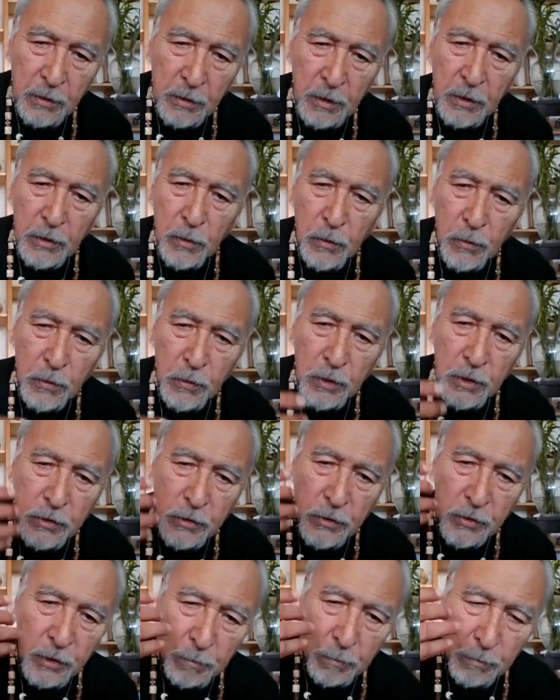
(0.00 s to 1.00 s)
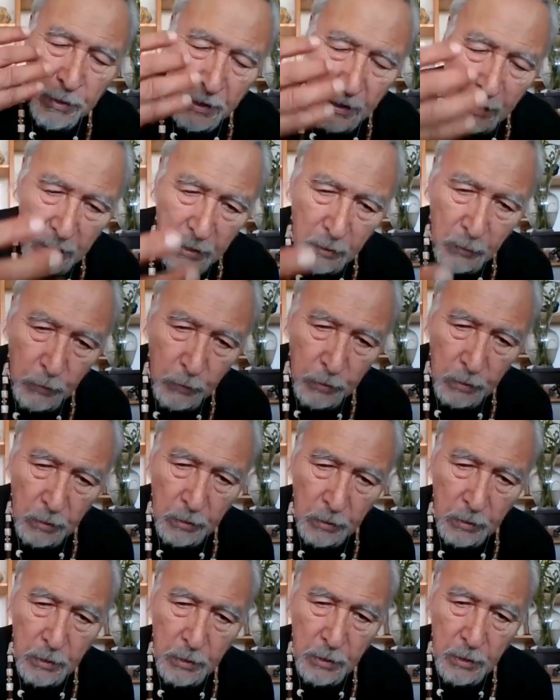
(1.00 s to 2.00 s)
not only to the plant
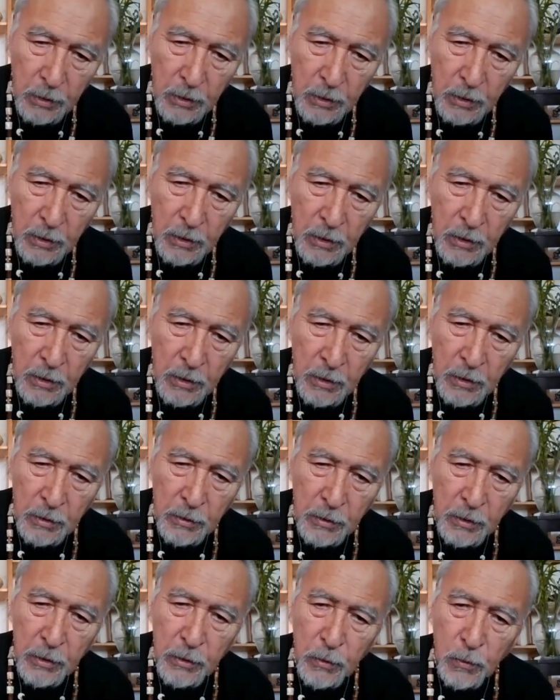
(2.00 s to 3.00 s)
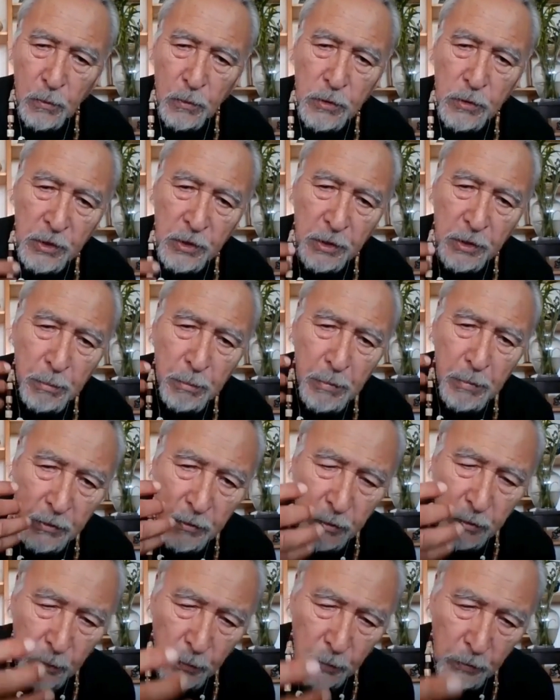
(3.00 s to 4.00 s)
world, not only to the
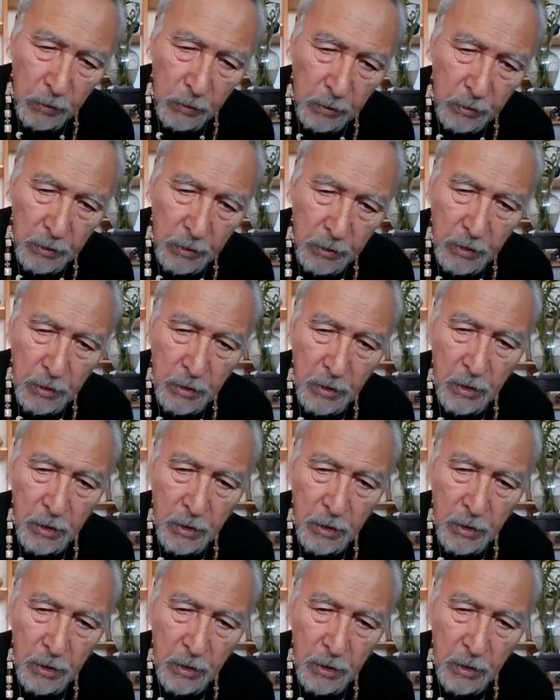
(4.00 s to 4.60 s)
mineral world,